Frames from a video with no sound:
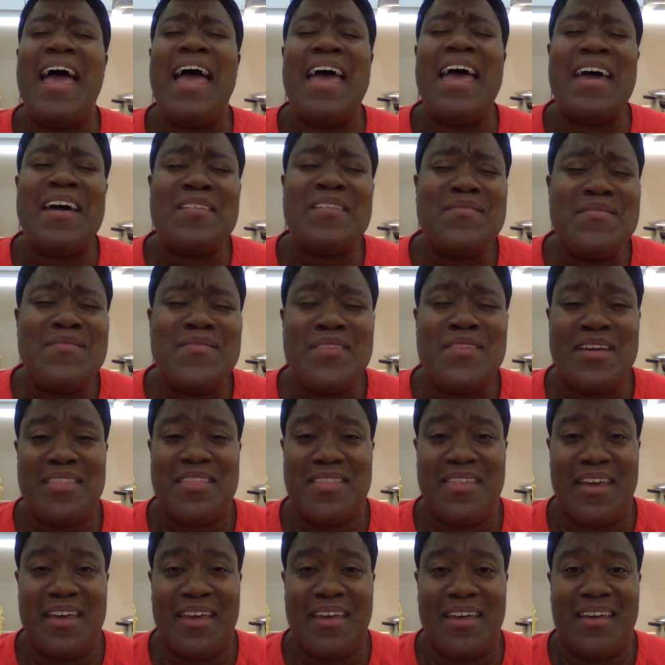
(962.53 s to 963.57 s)

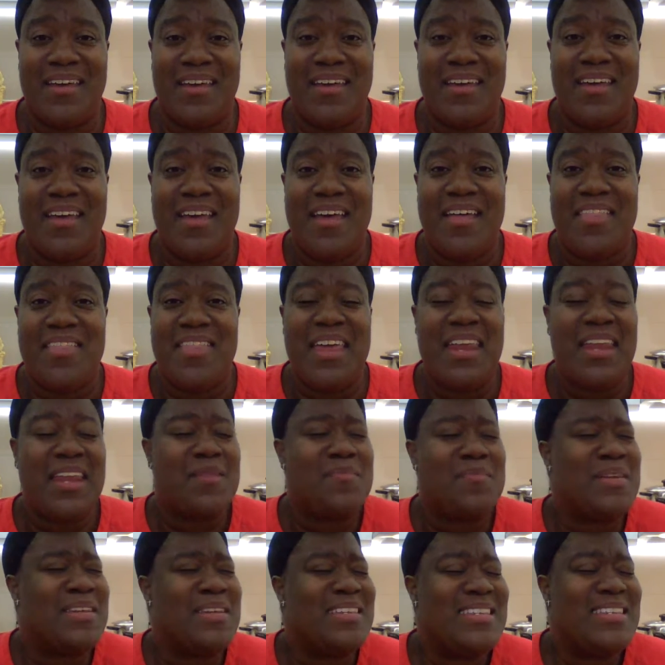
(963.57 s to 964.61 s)
everything that
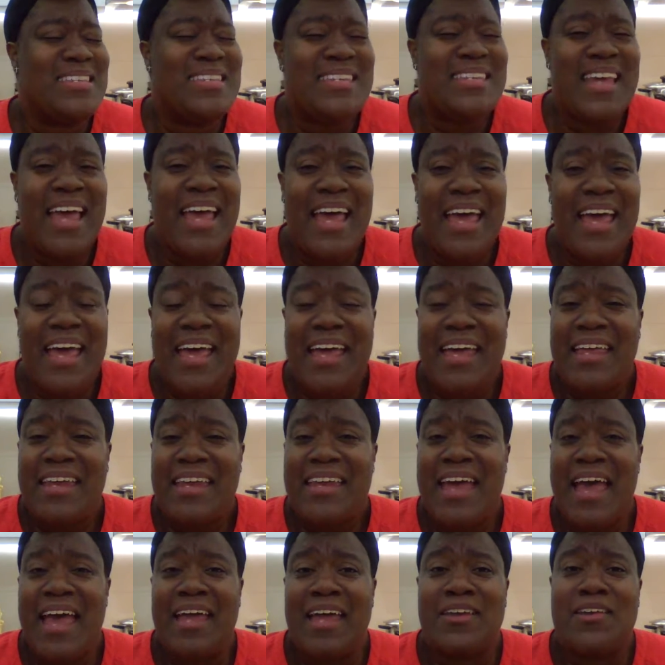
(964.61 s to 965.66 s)
had been
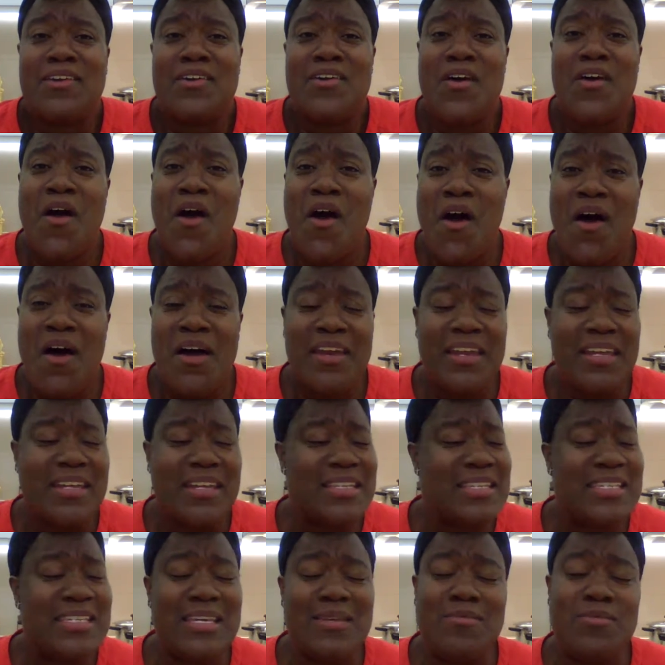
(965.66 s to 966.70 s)
dead and gone and
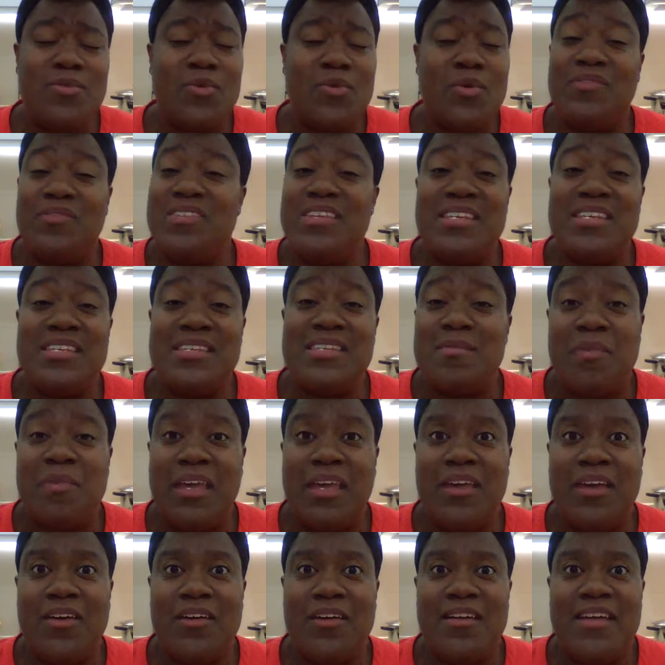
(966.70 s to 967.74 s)
seemed to have
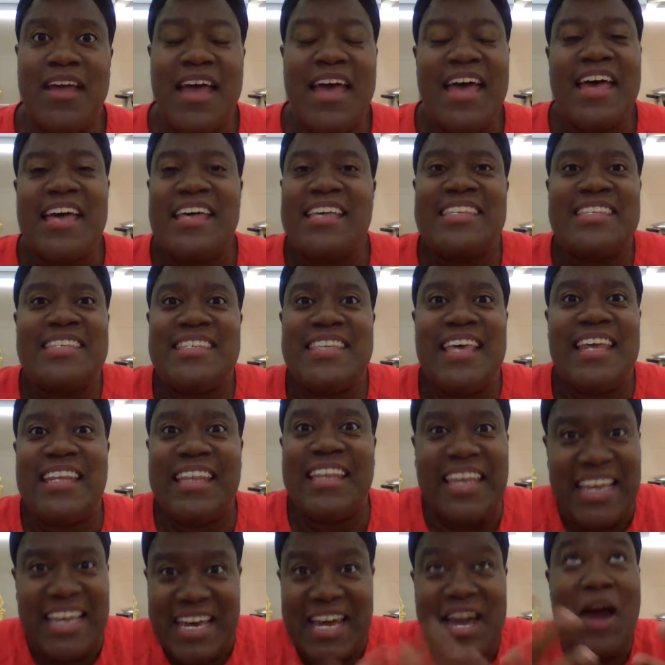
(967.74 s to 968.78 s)
disappeared
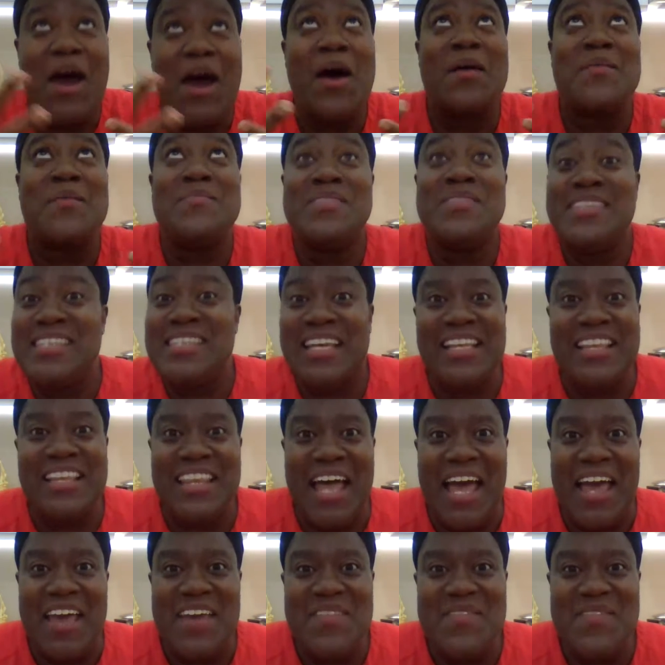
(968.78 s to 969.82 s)
suddenly comes to
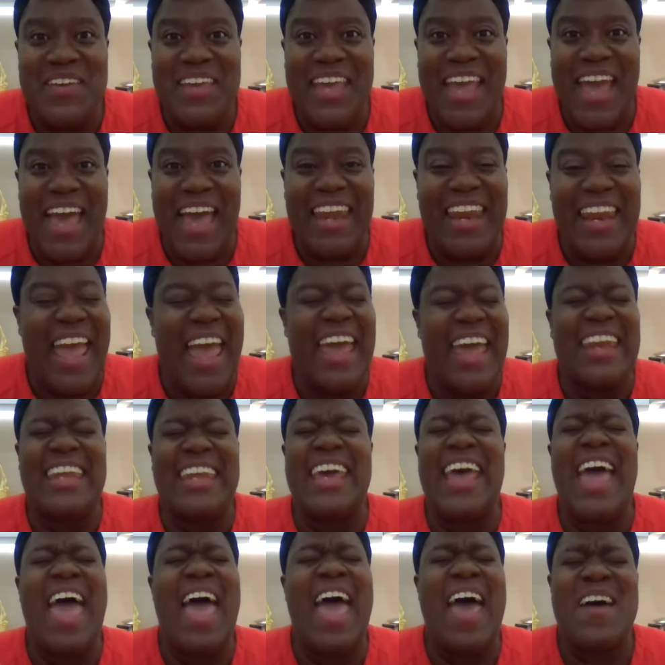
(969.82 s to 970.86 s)
life again. And
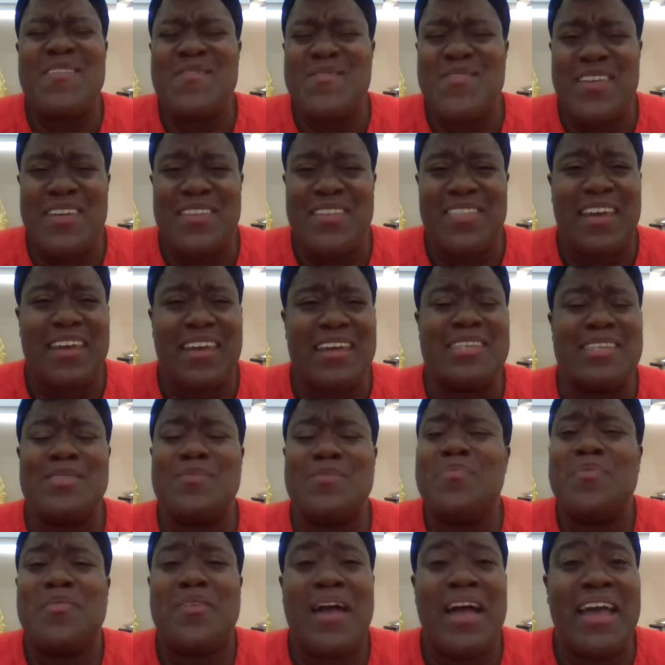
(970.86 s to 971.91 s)
everything is
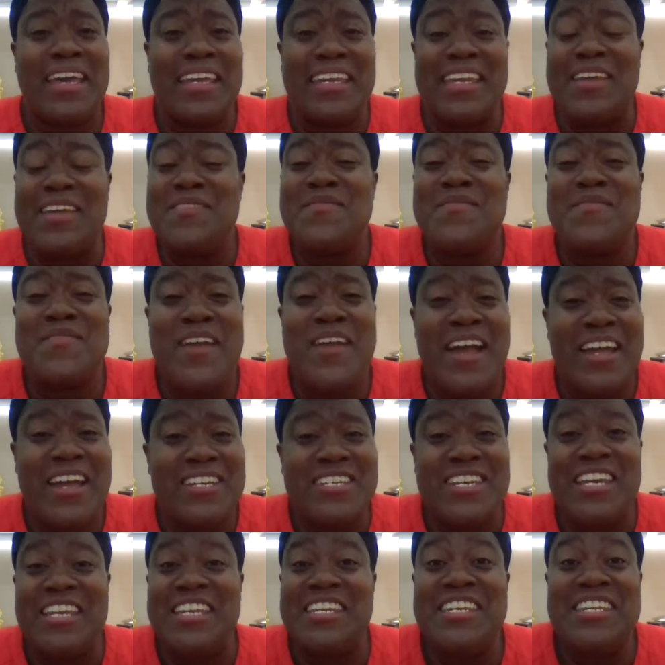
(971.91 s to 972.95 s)
bright and
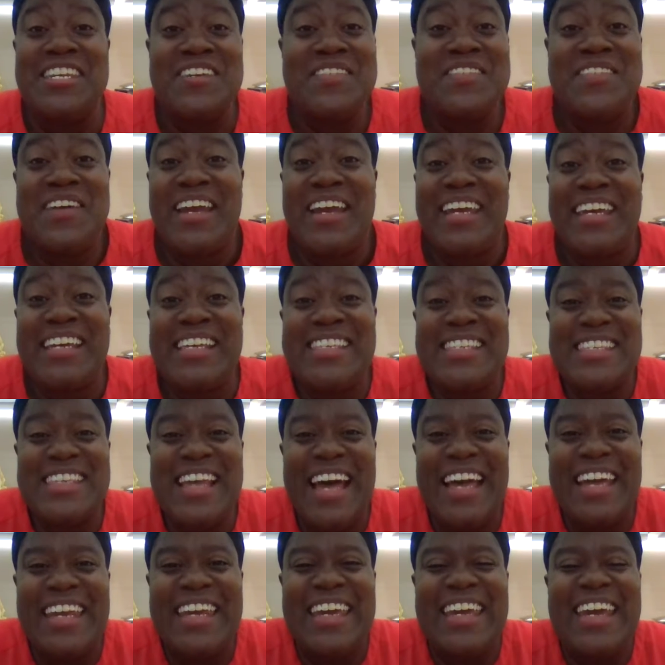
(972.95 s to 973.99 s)
fresh and new and
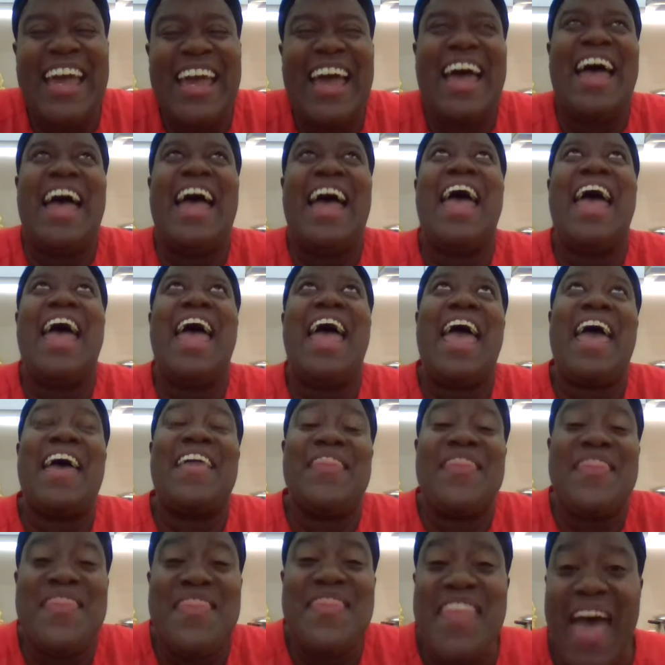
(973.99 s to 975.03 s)
exciting.
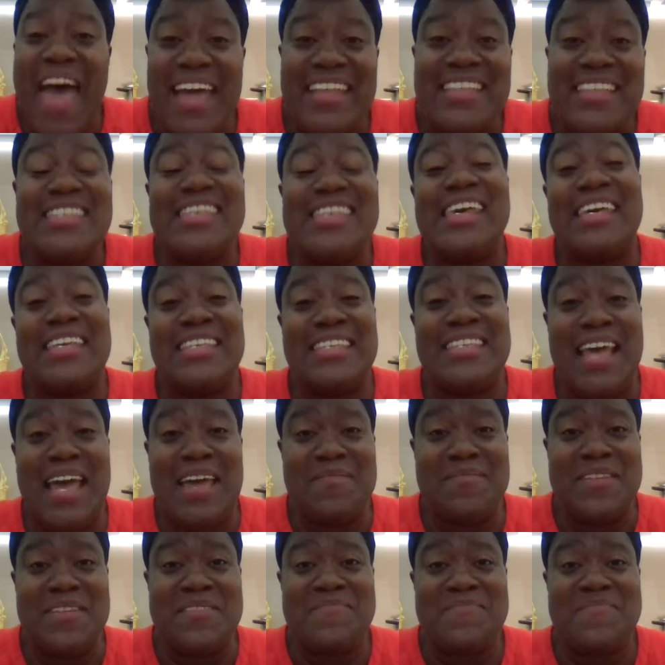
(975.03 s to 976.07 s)
And that's the
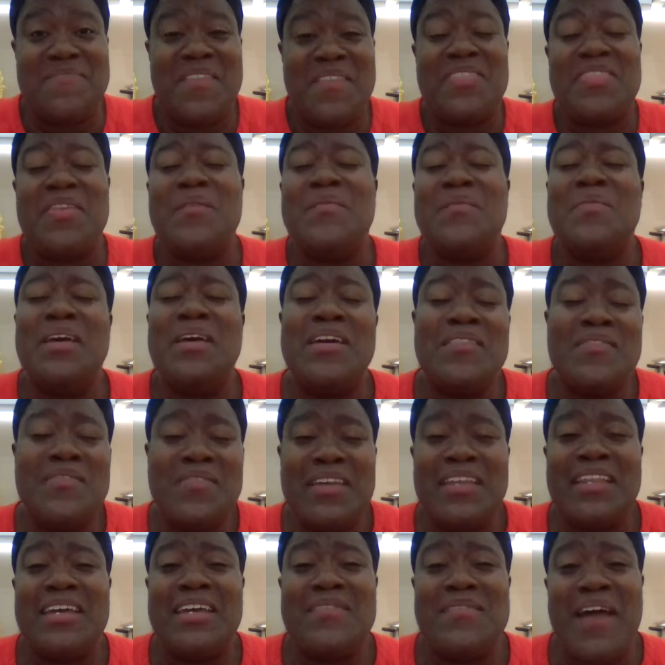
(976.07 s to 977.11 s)
excitement that we are
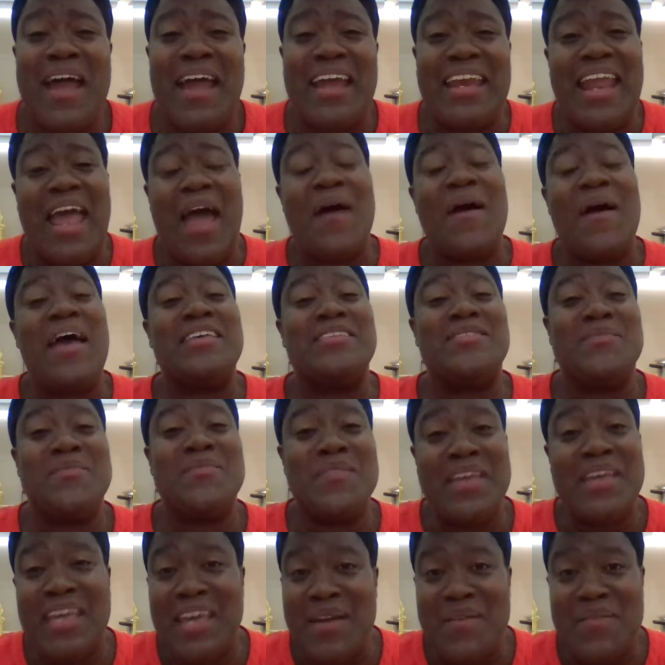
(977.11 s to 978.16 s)
feeling right now as
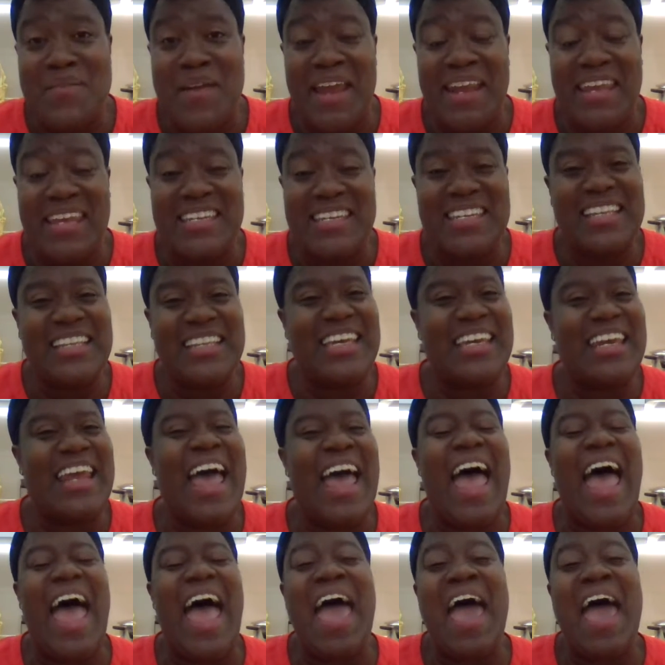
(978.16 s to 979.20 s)
we get ready to lead
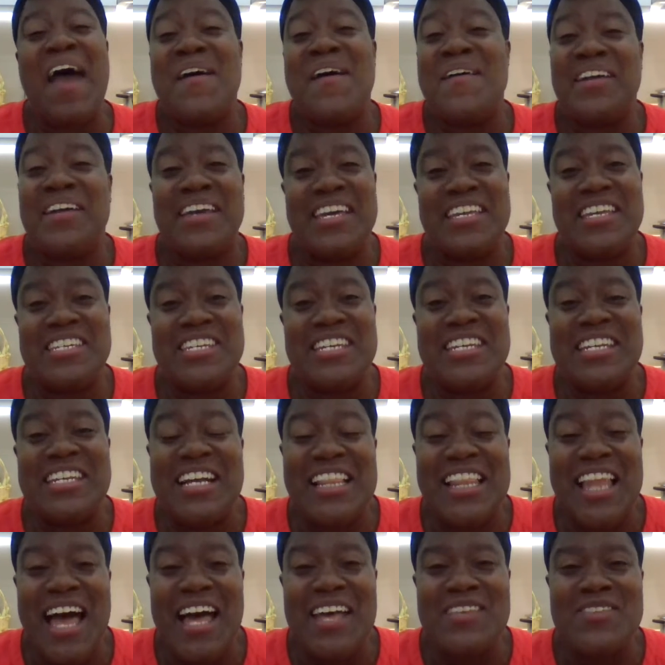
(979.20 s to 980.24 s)
our kitchen
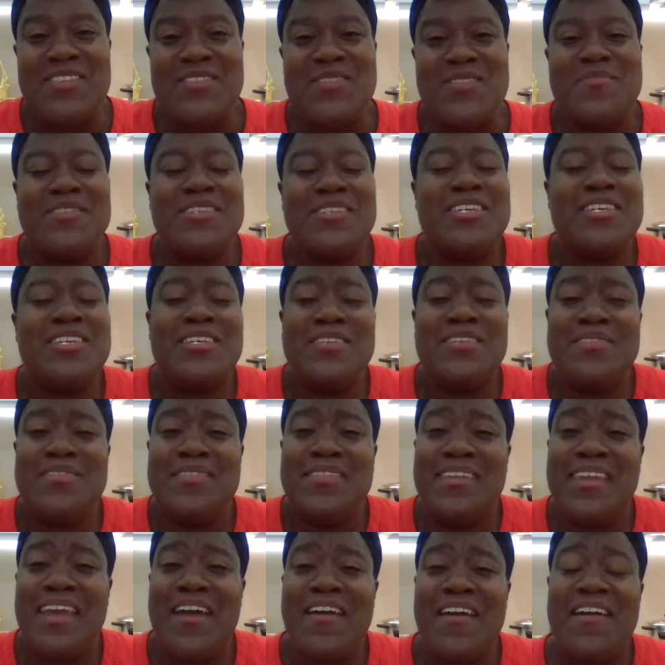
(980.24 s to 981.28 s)
classroom's
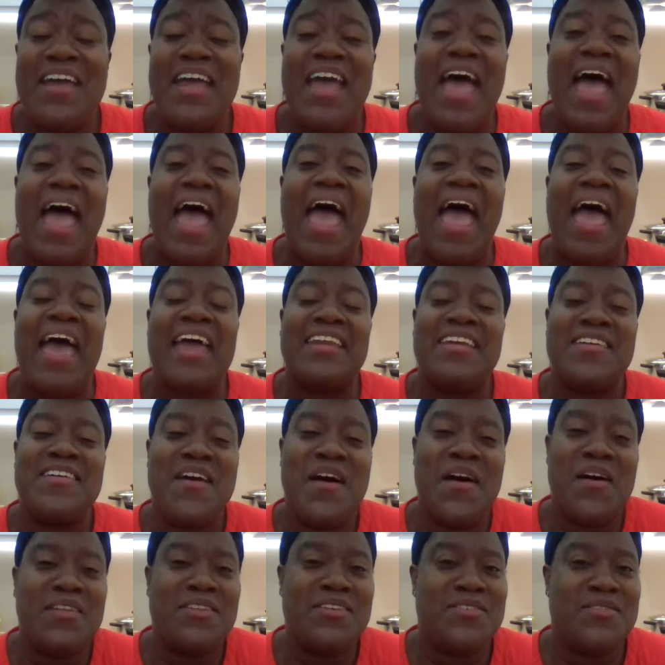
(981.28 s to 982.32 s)
culinary and
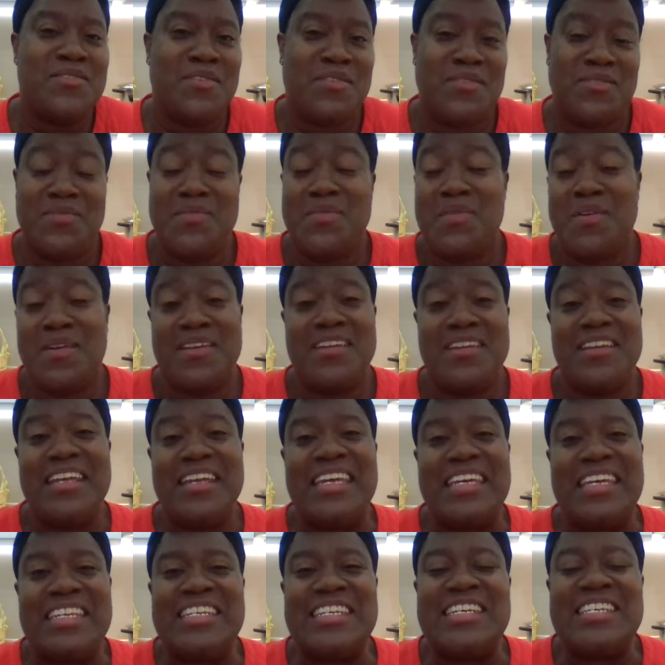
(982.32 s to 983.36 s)
cultural tour
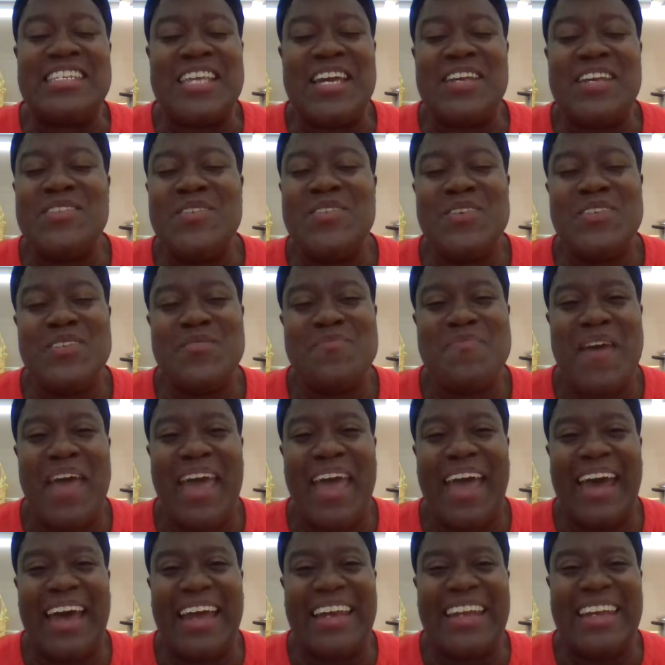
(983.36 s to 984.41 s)
into central
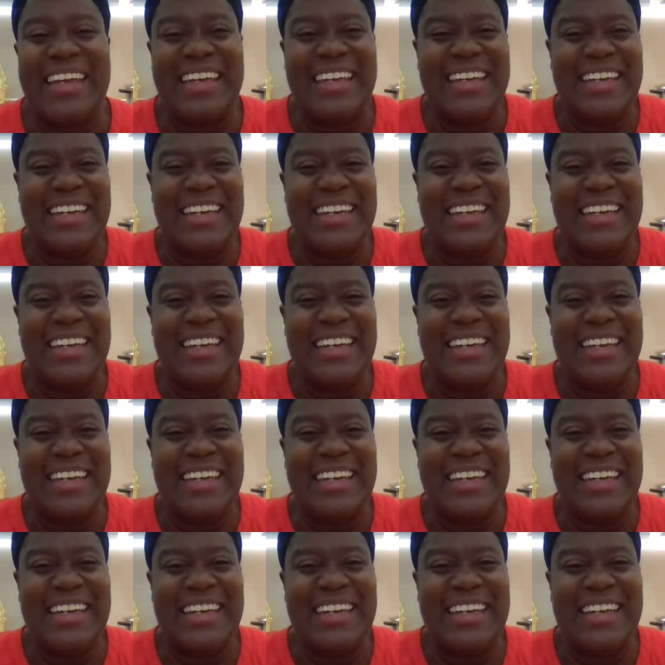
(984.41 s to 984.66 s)
Japan.